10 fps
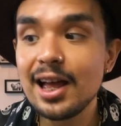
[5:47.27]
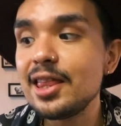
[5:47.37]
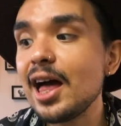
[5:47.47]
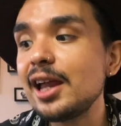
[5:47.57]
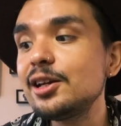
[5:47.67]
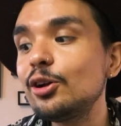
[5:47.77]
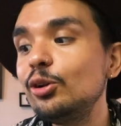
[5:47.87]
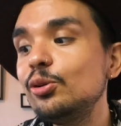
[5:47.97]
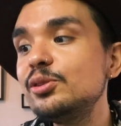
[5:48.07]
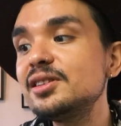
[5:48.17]
That
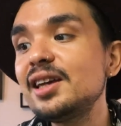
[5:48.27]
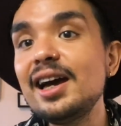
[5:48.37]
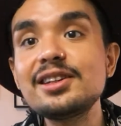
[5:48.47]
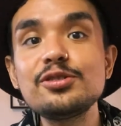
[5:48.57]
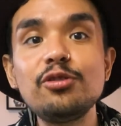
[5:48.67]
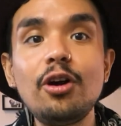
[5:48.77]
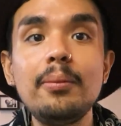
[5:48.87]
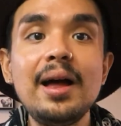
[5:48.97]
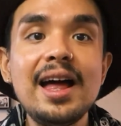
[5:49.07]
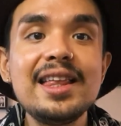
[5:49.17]
includes texts
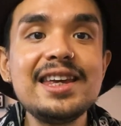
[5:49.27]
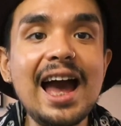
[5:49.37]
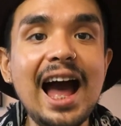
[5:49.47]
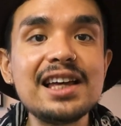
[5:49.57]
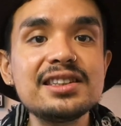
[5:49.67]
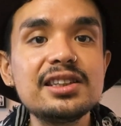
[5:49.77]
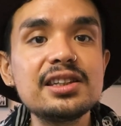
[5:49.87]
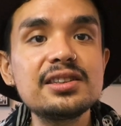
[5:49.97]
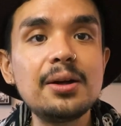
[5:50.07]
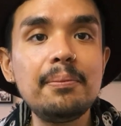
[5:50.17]
from the
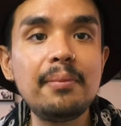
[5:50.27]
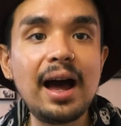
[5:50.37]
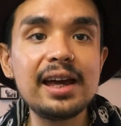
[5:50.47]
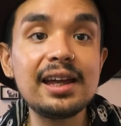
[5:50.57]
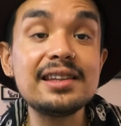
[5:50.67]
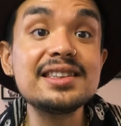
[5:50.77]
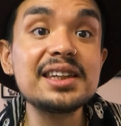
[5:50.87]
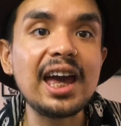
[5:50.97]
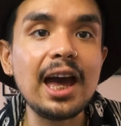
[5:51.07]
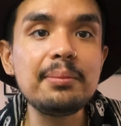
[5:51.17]
Aztecs, the Mayans,
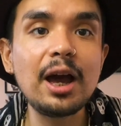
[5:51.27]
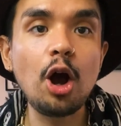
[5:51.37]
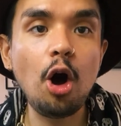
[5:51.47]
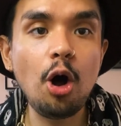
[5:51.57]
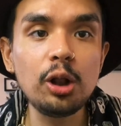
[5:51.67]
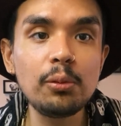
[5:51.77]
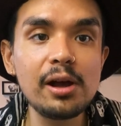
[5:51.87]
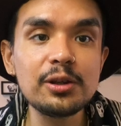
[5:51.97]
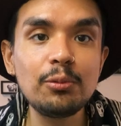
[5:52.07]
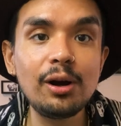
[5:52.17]
Kemite, all around
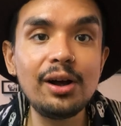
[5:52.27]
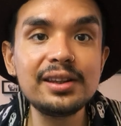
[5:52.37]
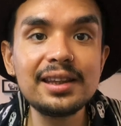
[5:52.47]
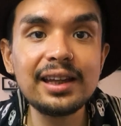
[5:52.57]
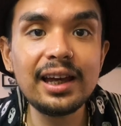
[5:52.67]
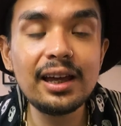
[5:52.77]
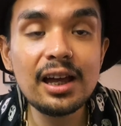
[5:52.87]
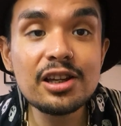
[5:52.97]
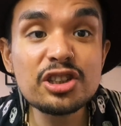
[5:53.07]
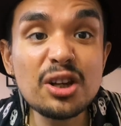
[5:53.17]
the world that they
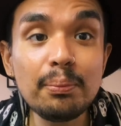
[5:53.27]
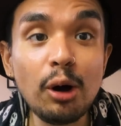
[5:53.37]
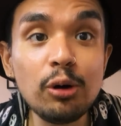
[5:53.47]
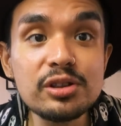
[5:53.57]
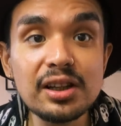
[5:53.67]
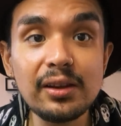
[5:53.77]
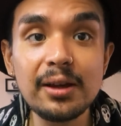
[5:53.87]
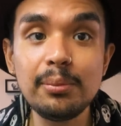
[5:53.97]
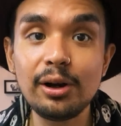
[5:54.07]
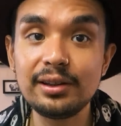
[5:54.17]
supposedly
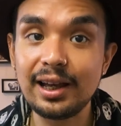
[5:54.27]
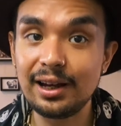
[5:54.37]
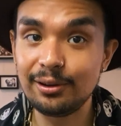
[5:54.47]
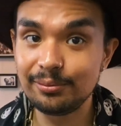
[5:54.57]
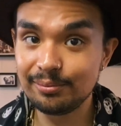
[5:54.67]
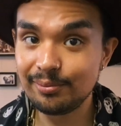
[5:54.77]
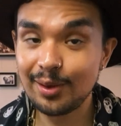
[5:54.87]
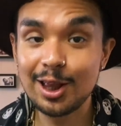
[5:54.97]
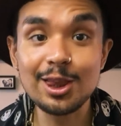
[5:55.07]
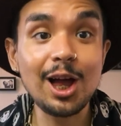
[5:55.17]
burned down.
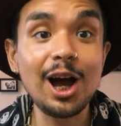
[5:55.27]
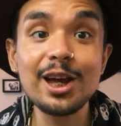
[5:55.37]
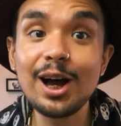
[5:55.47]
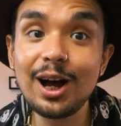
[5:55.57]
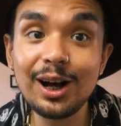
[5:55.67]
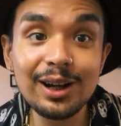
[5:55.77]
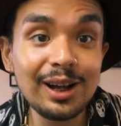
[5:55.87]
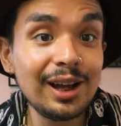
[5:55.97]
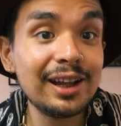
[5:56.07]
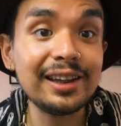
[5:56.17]
Nah, y'all,
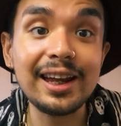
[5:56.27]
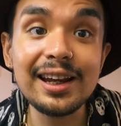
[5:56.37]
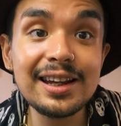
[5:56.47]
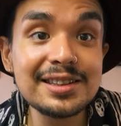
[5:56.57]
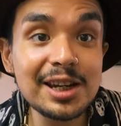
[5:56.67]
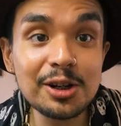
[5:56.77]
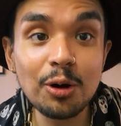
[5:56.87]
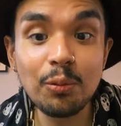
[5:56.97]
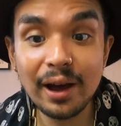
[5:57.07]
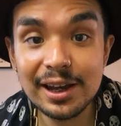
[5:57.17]
they didn't take
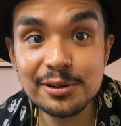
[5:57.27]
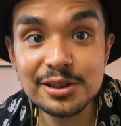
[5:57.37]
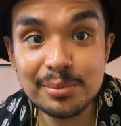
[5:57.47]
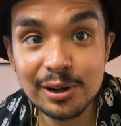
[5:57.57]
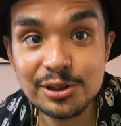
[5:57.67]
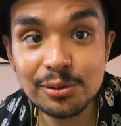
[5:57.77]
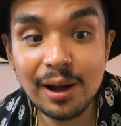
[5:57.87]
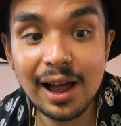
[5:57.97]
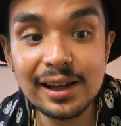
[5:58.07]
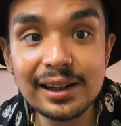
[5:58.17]
away your
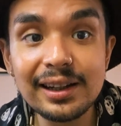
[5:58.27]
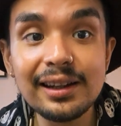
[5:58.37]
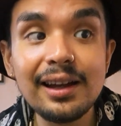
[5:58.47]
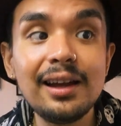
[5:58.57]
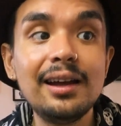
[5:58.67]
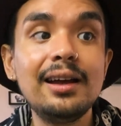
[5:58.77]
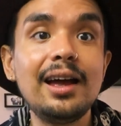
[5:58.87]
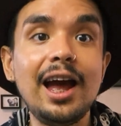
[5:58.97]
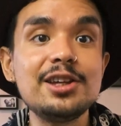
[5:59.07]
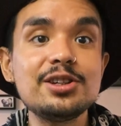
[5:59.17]
spirituality
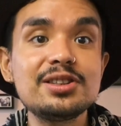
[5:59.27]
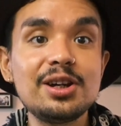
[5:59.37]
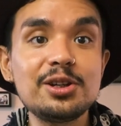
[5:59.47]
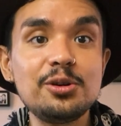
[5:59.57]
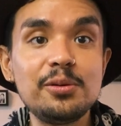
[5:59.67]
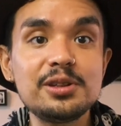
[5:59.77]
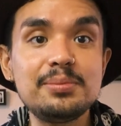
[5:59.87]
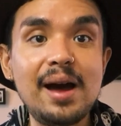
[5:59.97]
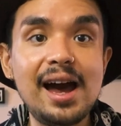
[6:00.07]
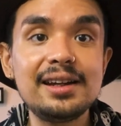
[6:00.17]
and just tell you it was
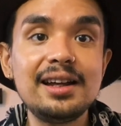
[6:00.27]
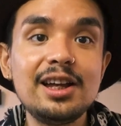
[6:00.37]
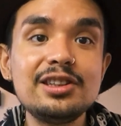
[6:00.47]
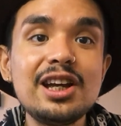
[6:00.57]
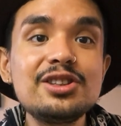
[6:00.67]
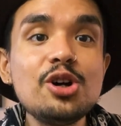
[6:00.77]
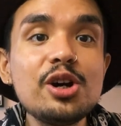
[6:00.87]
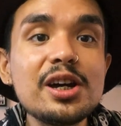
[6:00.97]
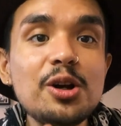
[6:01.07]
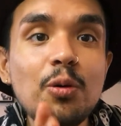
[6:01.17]
bad. They took
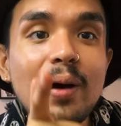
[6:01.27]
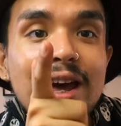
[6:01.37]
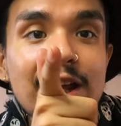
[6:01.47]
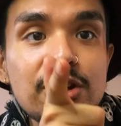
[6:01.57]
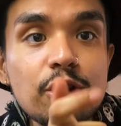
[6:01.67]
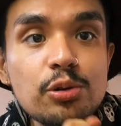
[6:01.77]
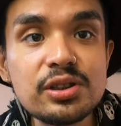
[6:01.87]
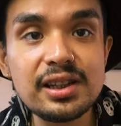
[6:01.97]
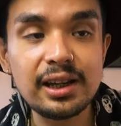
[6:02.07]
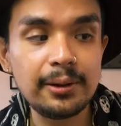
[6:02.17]
it away and
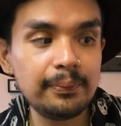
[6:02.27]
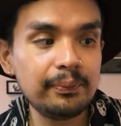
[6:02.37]
used it.